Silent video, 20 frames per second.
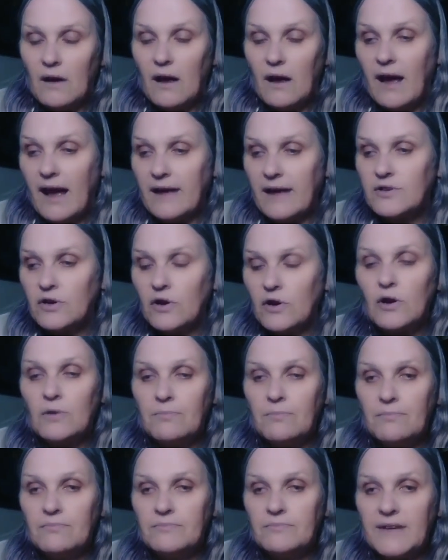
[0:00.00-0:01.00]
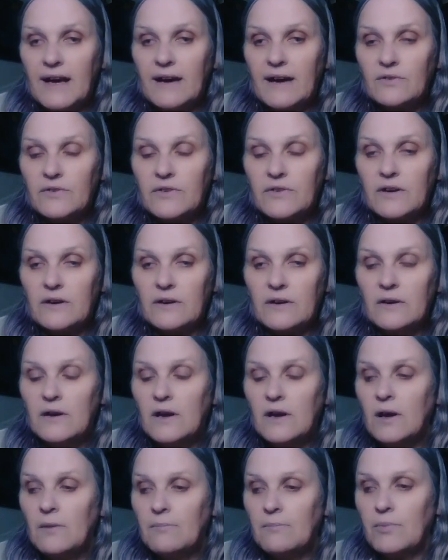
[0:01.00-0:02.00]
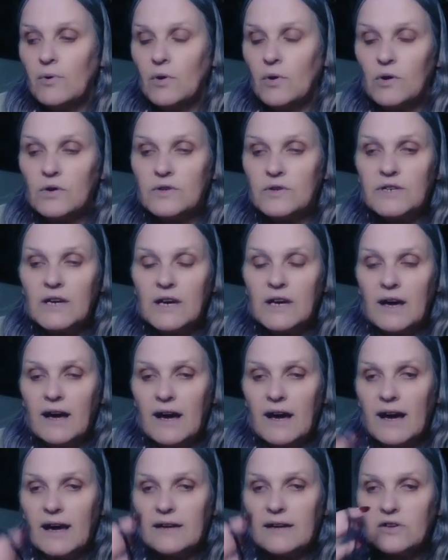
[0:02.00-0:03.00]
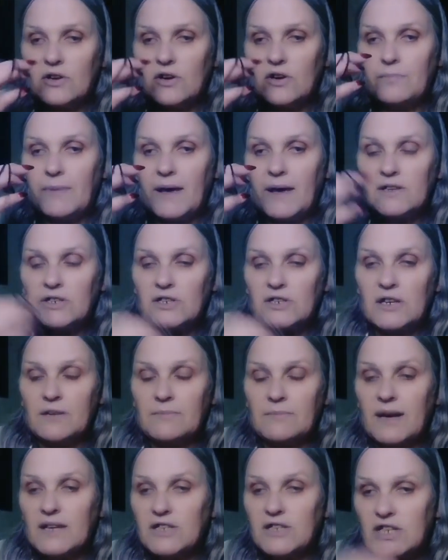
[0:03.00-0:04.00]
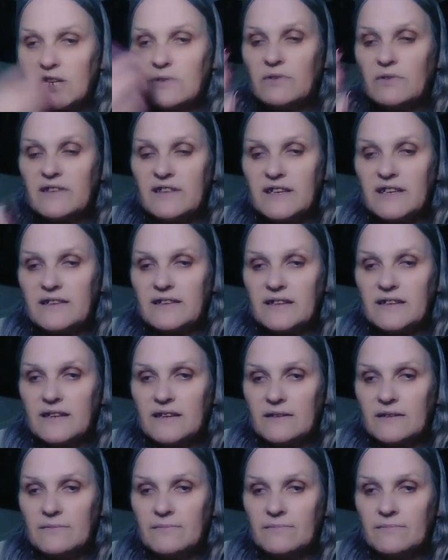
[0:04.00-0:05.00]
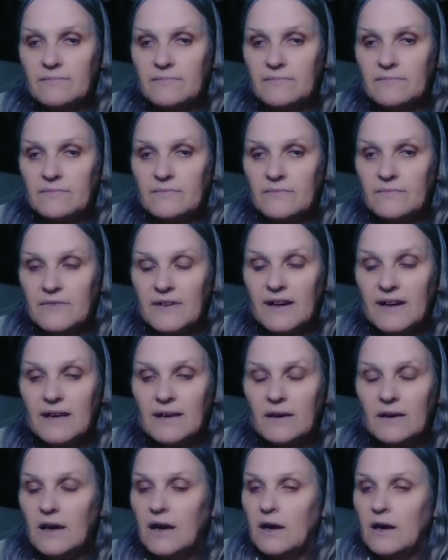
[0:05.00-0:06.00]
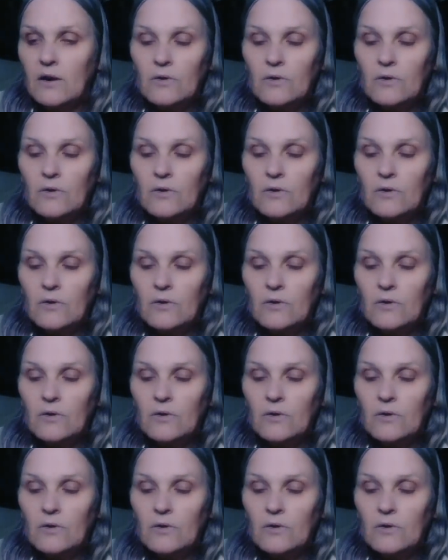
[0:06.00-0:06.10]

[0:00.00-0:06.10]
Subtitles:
had her dowser board and her pendulum and she was leading it, right?